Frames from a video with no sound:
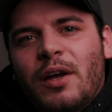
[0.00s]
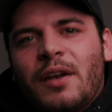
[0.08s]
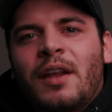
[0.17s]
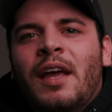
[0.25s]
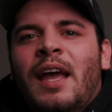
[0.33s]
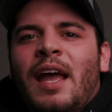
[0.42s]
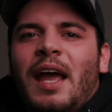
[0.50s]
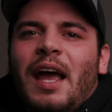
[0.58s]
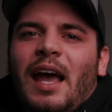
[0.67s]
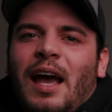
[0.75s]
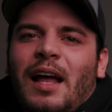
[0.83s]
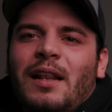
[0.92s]
it,
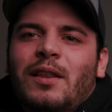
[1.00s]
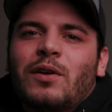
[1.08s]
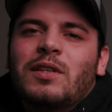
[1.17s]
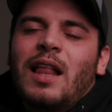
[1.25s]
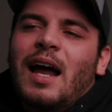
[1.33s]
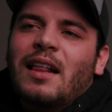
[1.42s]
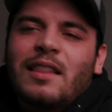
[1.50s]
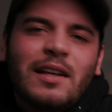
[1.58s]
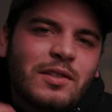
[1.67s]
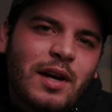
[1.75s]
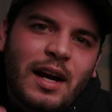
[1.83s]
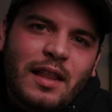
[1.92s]
and there's a lot of
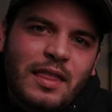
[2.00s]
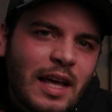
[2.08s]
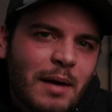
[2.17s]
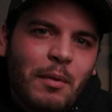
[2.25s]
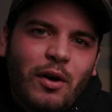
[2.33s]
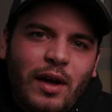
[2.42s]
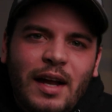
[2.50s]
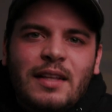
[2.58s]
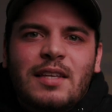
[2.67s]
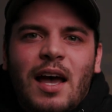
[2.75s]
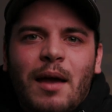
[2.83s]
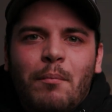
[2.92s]
things you got to think about ahead of
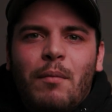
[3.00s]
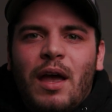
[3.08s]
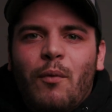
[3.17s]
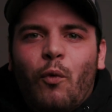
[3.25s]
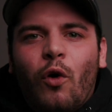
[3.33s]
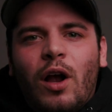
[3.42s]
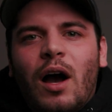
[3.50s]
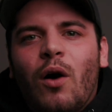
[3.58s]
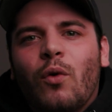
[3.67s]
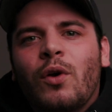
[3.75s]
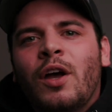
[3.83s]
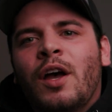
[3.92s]
time and work
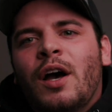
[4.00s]
out.